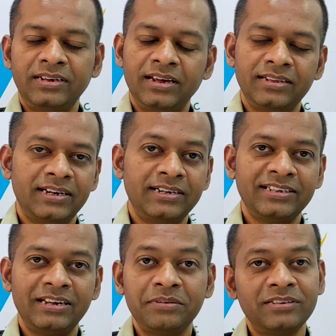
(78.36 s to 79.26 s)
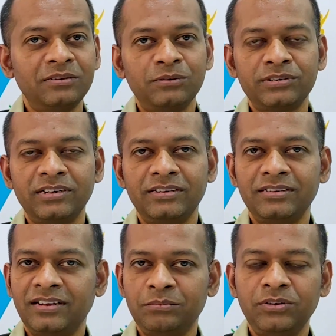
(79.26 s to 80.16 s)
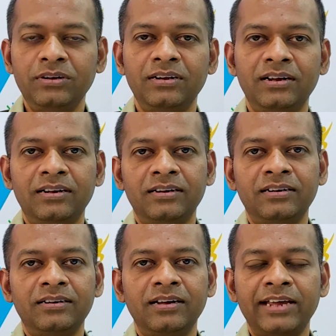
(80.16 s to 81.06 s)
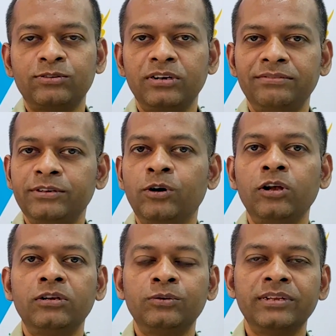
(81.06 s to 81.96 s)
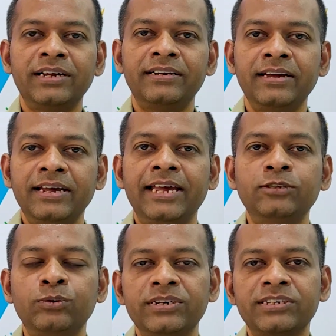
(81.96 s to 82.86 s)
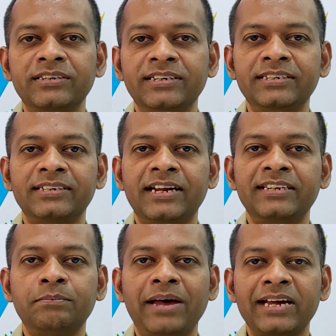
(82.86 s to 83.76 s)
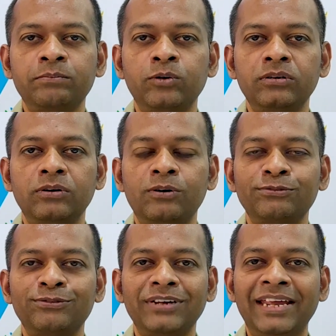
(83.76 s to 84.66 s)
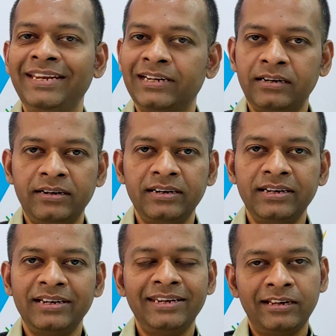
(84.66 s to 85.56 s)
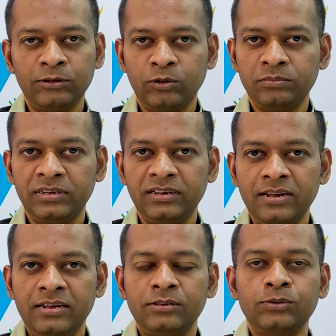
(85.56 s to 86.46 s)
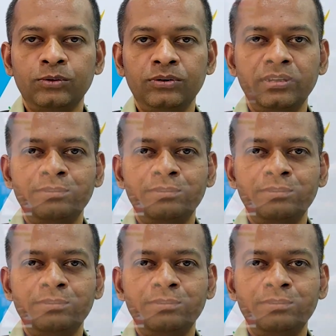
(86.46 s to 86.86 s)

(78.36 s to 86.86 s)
Yeah, that is an amazing question, Amar. Actually, we all know that education is at the backbone of any country, any economy. So